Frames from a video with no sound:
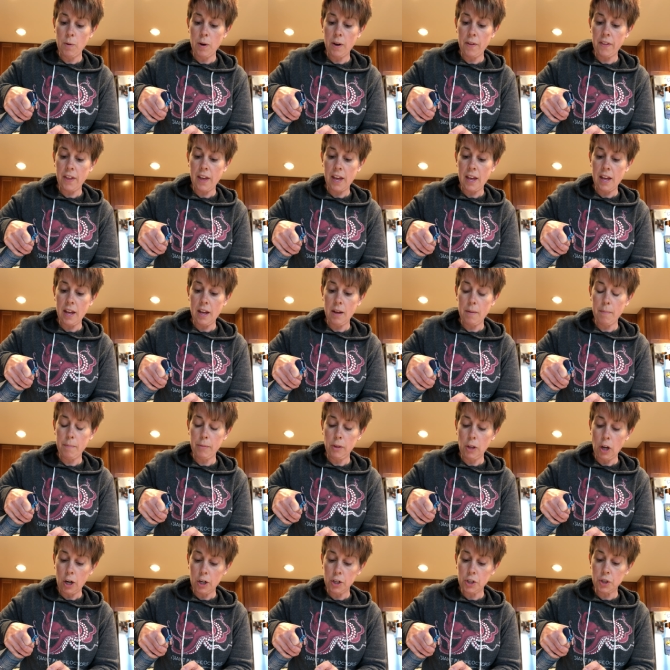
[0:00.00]
want that
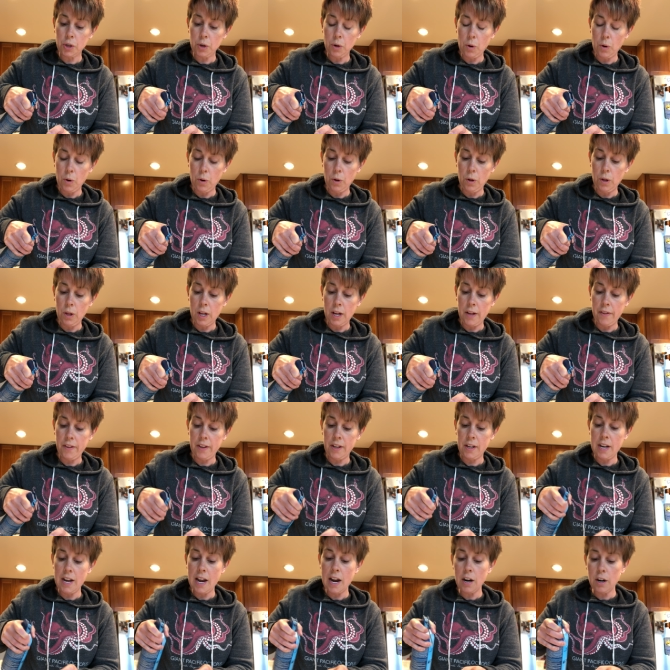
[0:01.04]
larger hole on
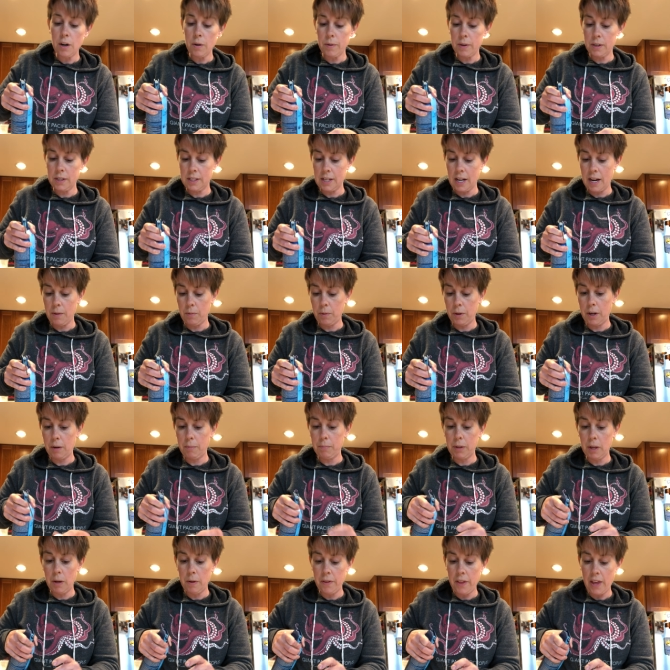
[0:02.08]
the narrower side where you're
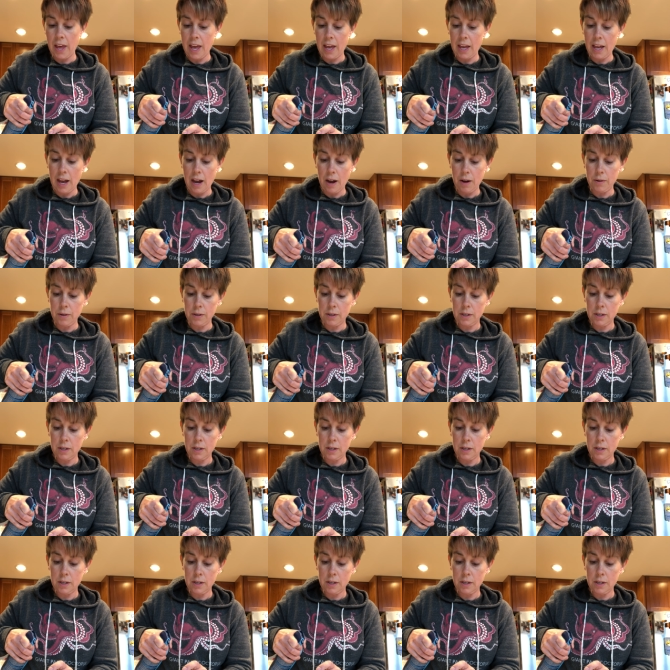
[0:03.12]
blowing the egg out.